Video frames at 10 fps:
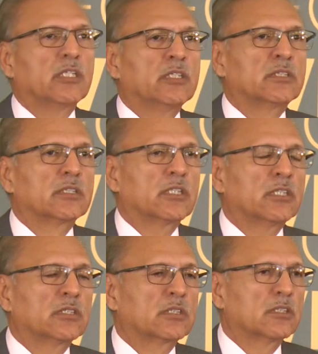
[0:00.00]
is,
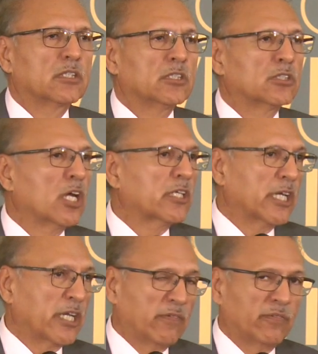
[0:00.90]
is, is not
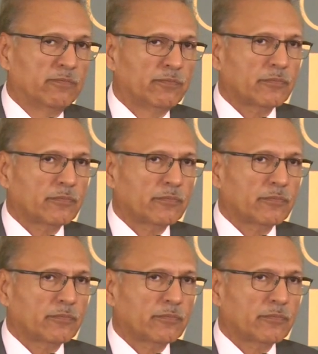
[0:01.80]
enough